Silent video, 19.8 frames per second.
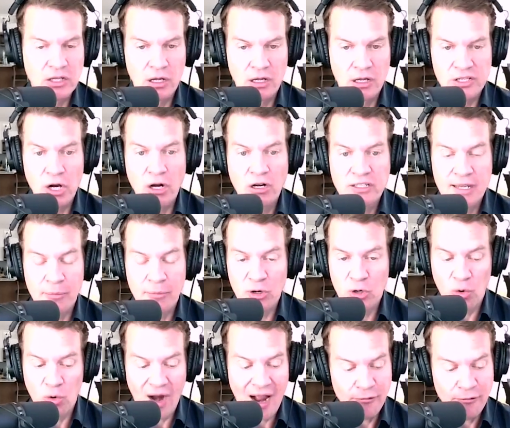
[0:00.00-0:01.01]
young
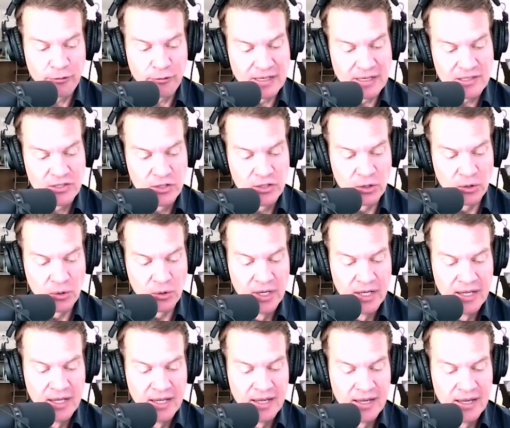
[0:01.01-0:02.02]
demographic too.
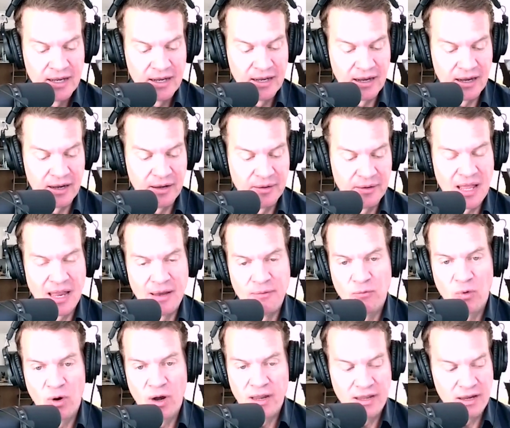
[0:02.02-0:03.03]
Uh,
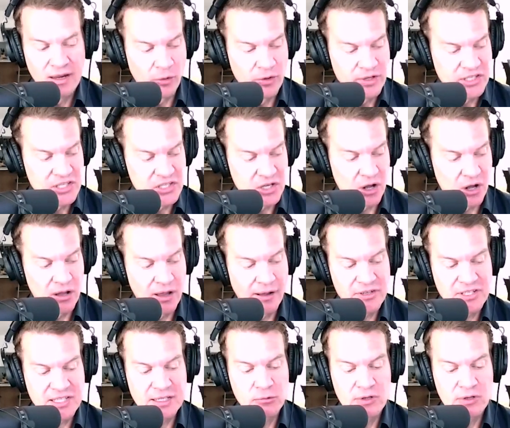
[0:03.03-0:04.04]
and you know this is all
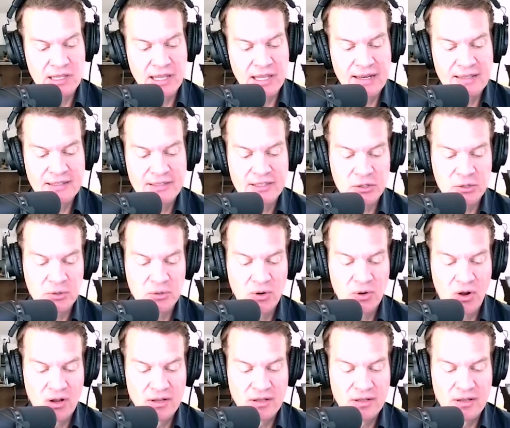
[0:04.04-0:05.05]
obviously related
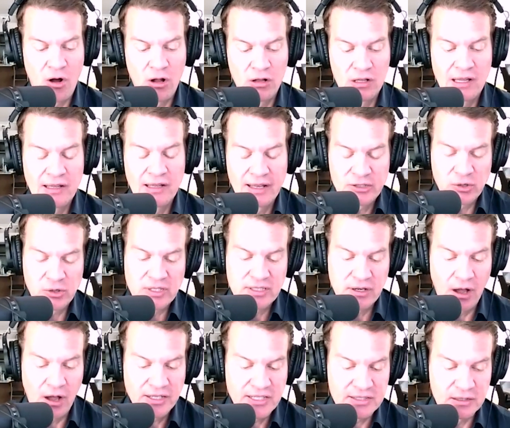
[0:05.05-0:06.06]
to all electric
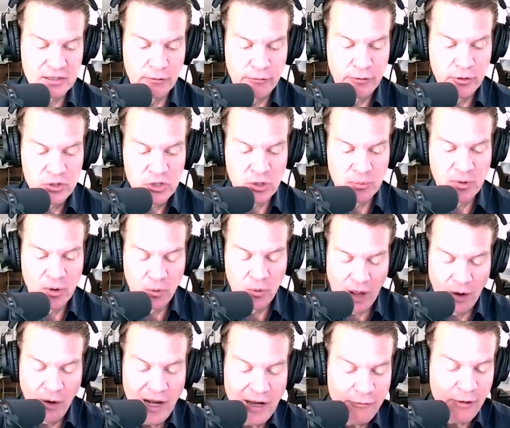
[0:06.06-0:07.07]
Dodges in the future. But
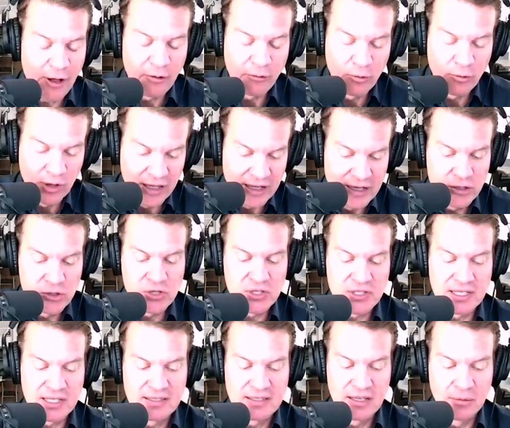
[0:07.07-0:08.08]
what I found really
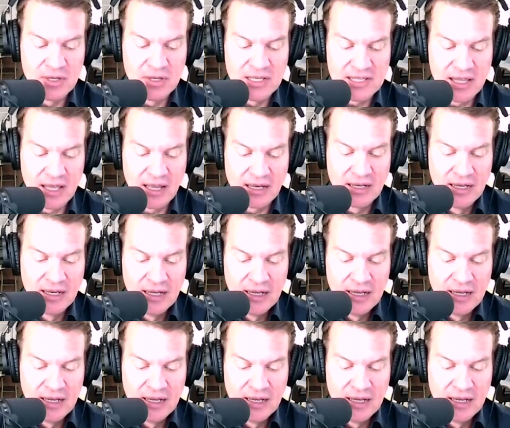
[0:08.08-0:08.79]
interesting, Tim, is that